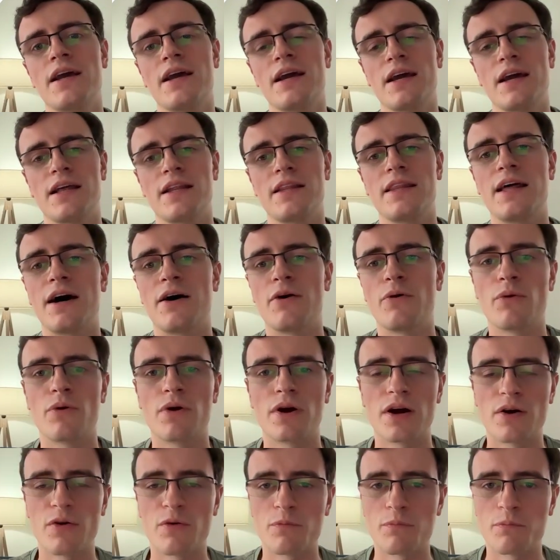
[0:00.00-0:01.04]

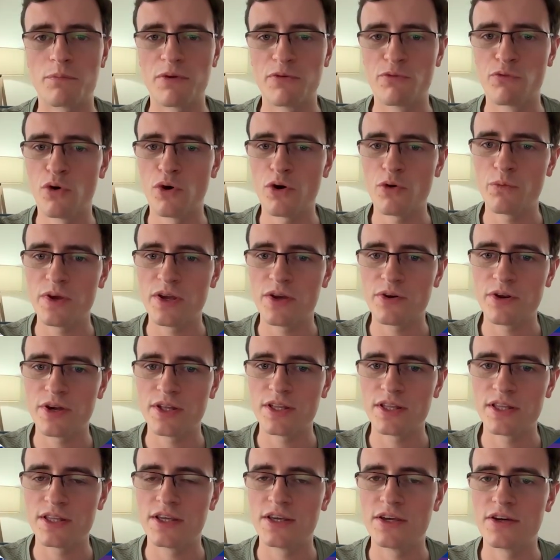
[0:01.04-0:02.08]
Now, before we
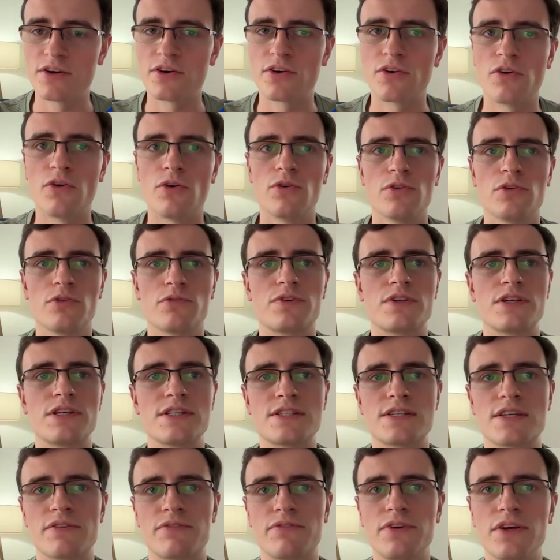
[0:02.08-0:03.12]
created here all of
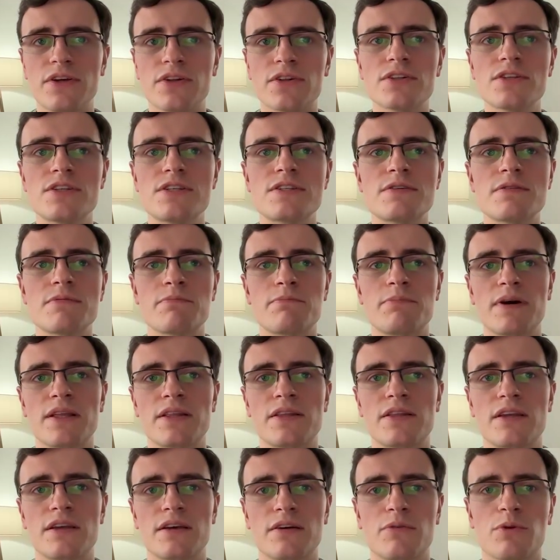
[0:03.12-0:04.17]
these fields,
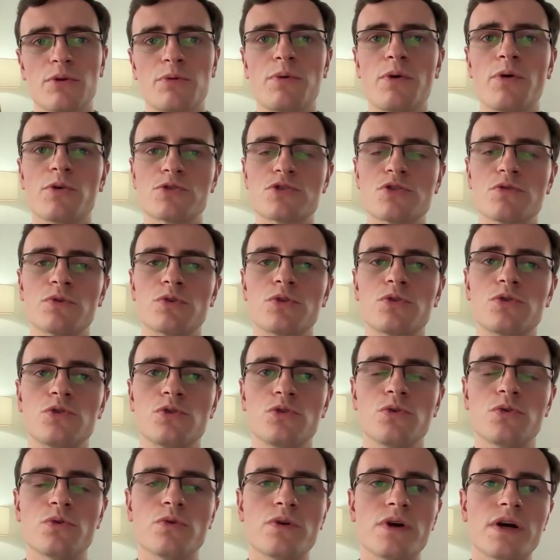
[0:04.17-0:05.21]
but what we also want to
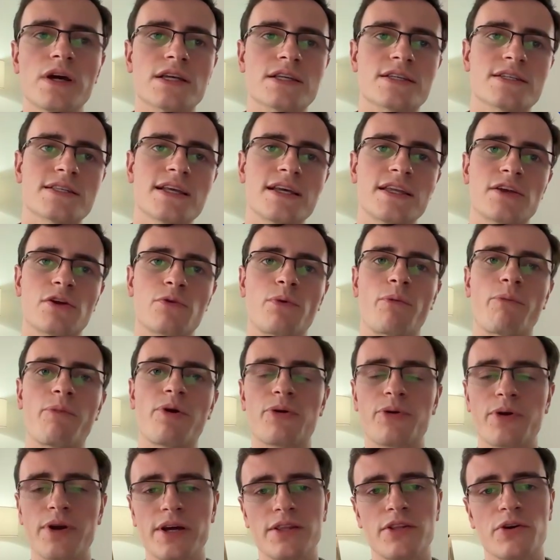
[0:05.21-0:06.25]
do is later when we
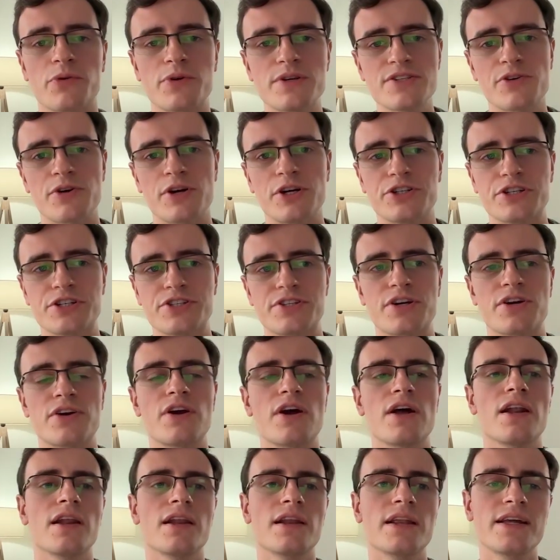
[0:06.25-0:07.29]
create the risk register,
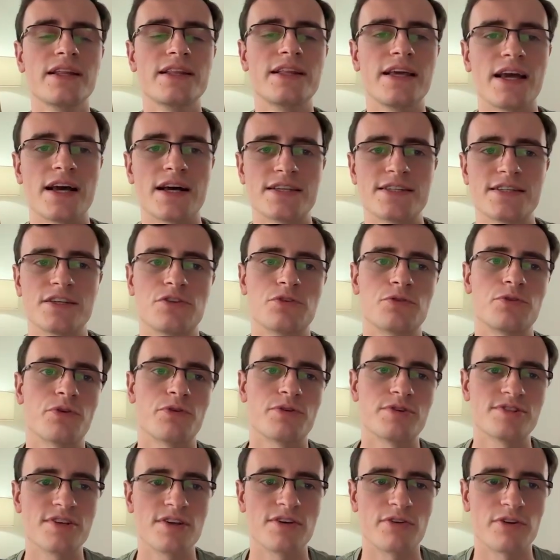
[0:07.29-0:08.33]
link the asset to the
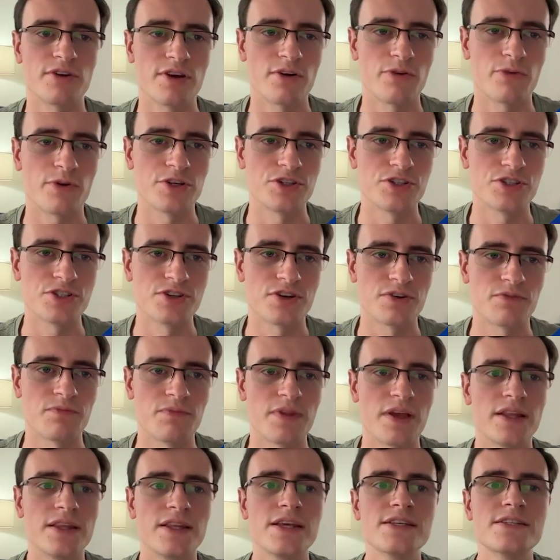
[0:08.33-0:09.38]
risk register.
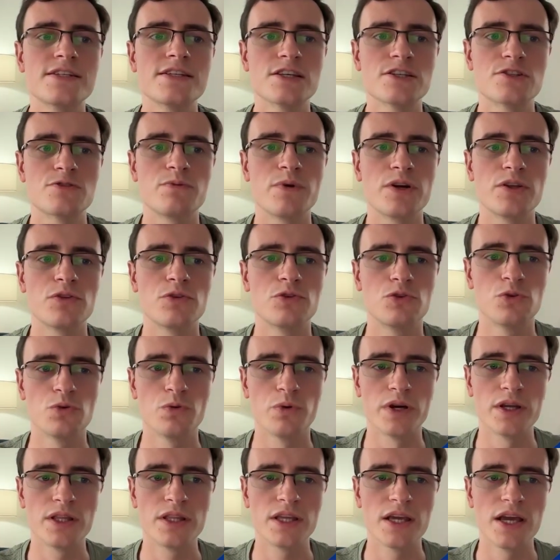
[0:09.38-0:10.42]
And the easiest way to do
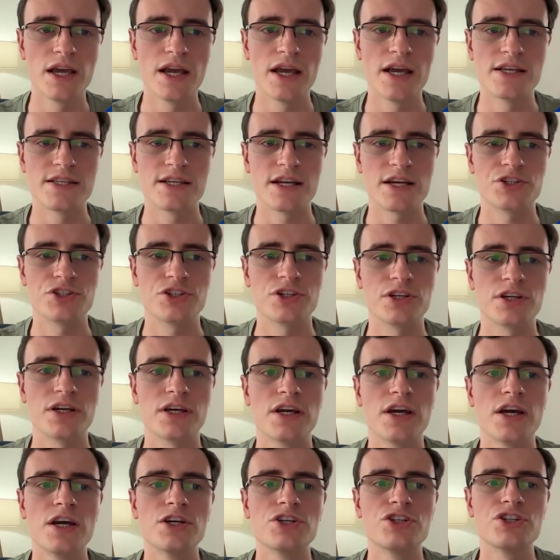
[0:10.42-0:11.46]
it is actually
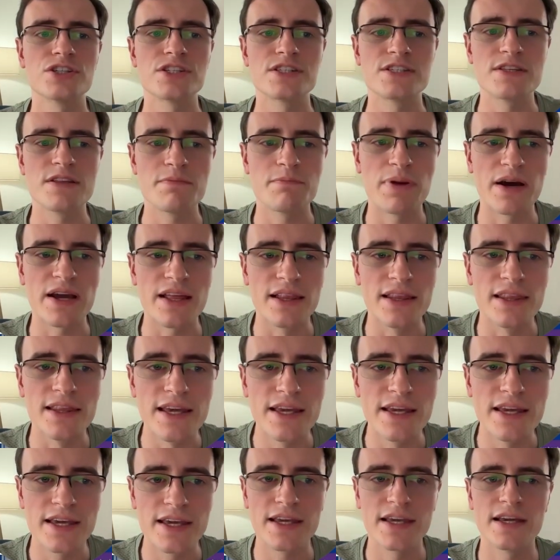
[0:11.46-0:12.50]
just by
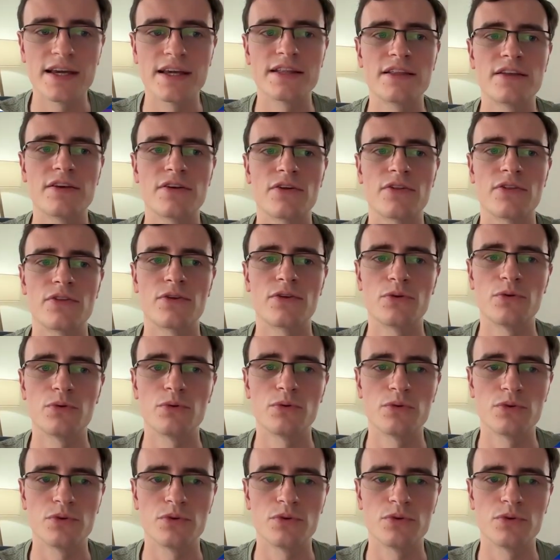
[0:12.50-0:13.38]
linking it through,